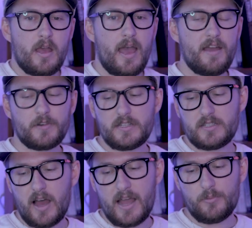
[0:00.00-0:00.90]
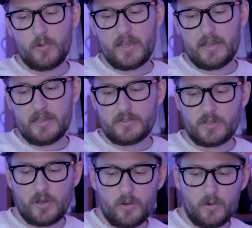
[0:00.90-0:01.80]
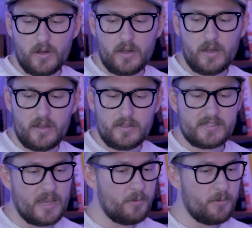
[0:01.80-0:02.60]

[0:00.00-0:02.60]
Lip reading: every time say